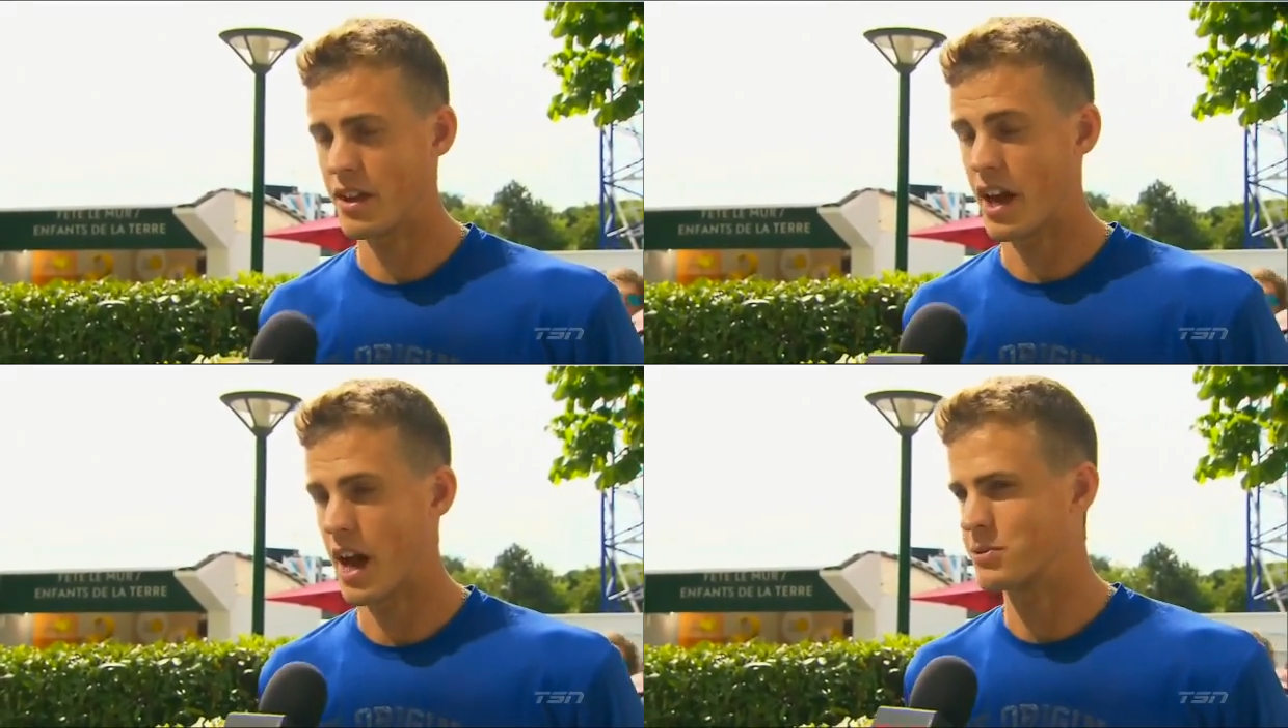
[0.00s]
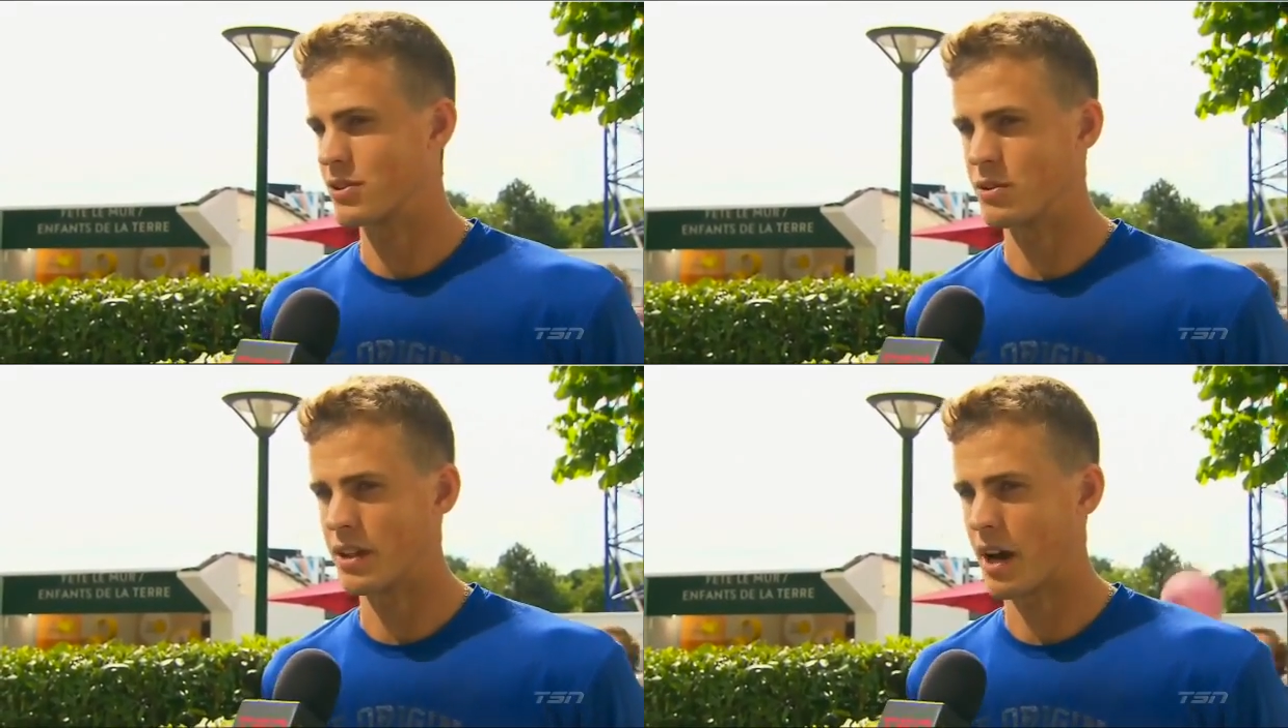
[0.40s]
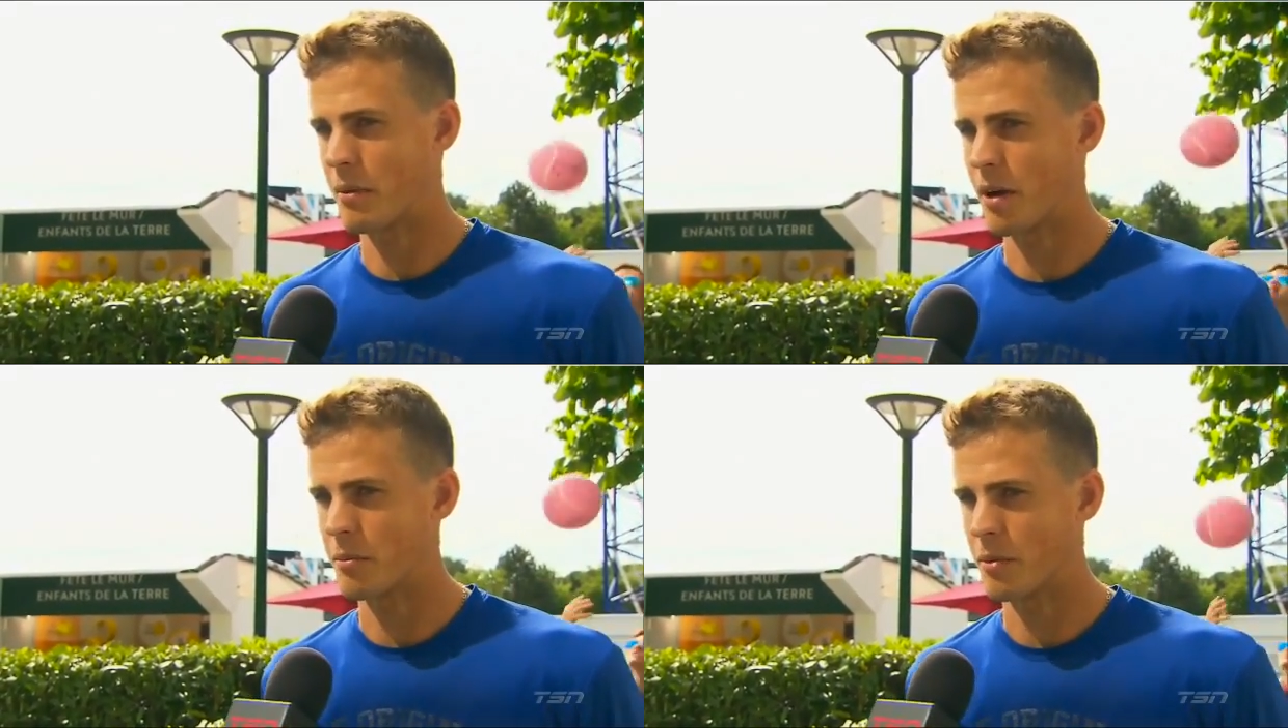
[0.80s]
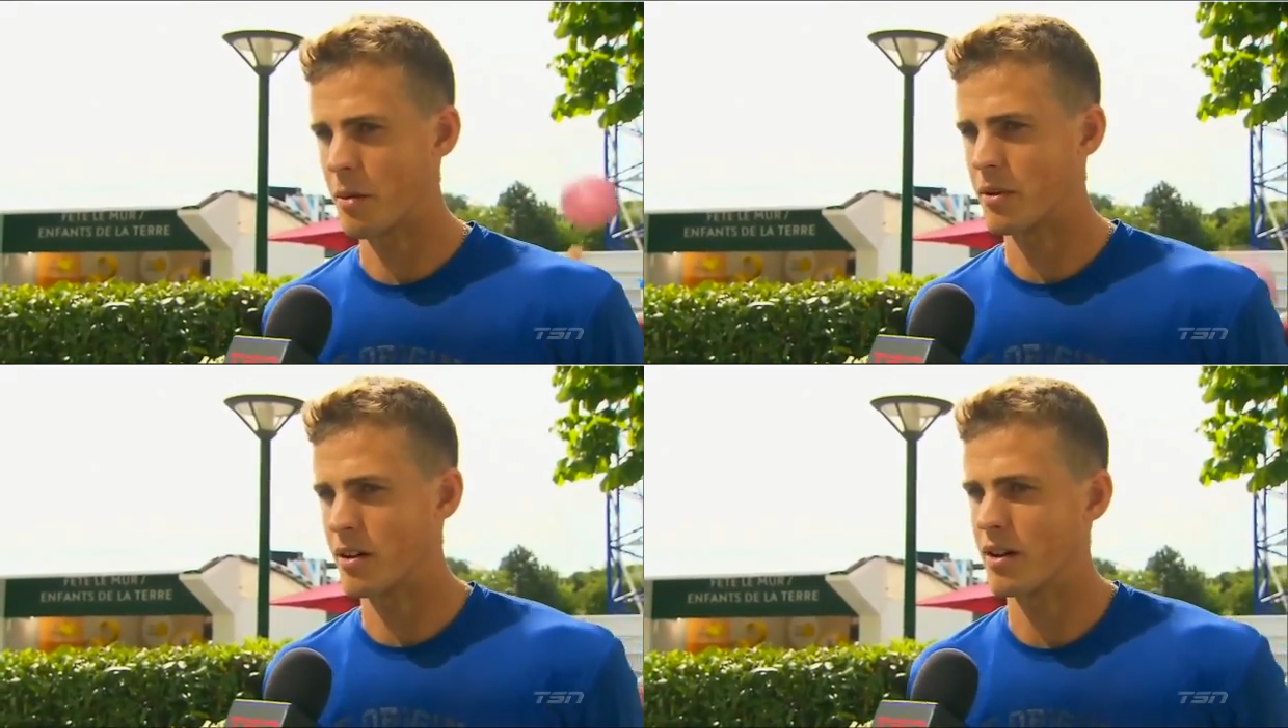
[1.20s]
Yeah, absolutely. I'm
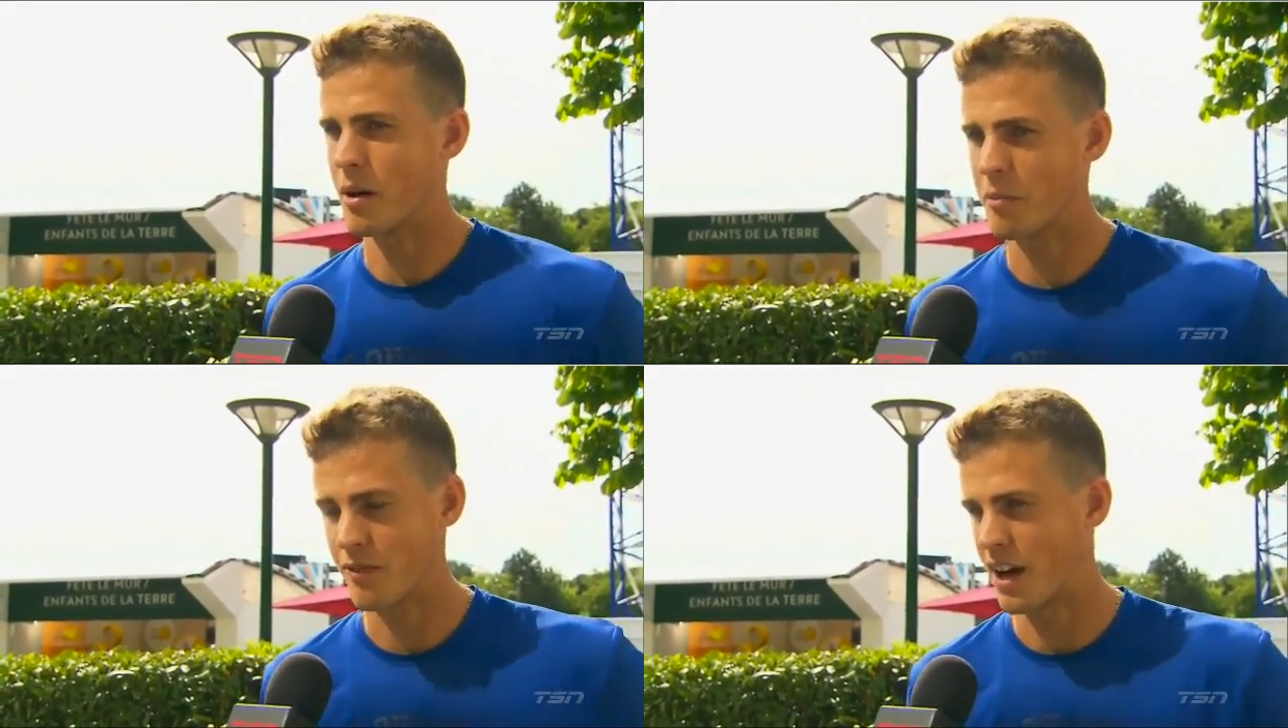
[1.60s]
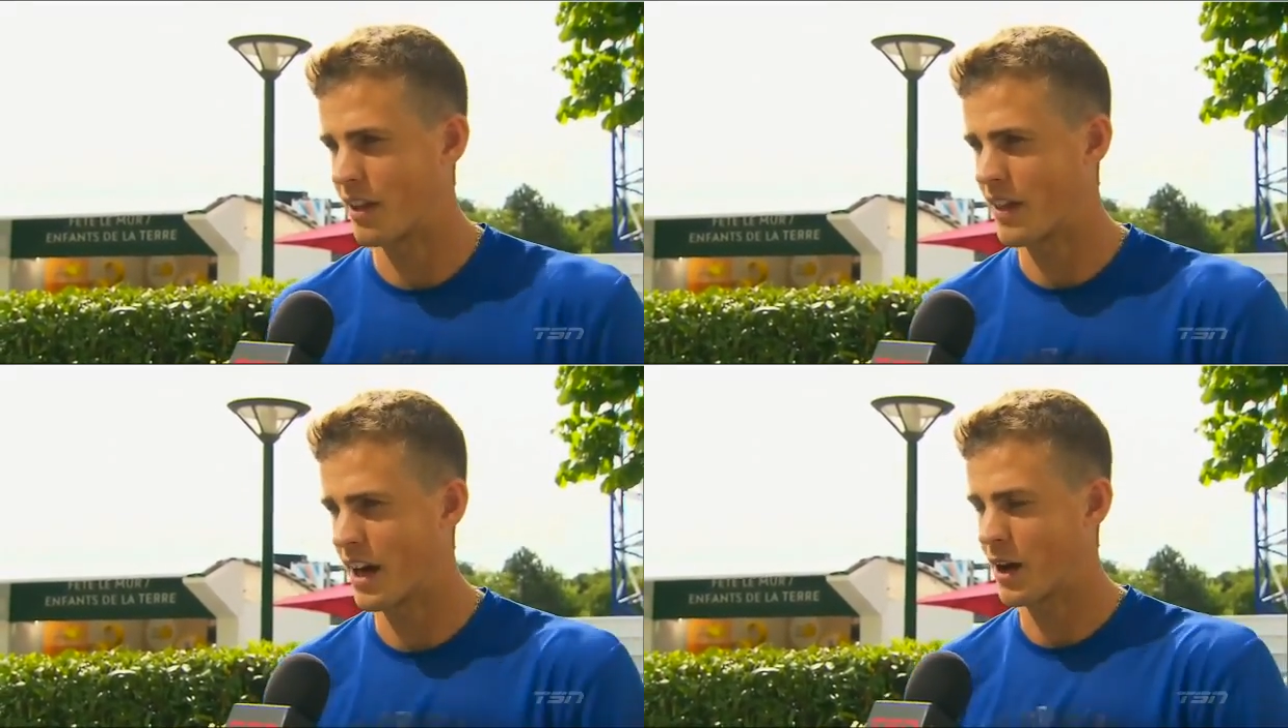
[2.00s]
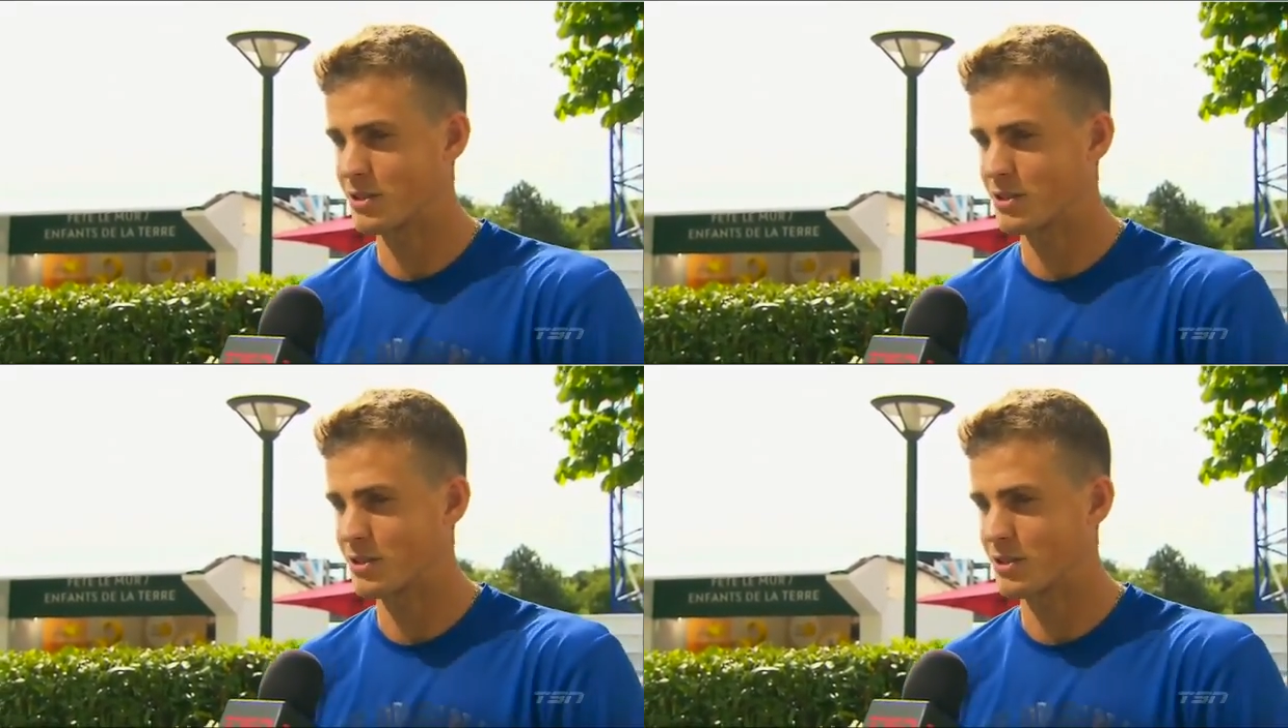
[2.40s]
a fan of that.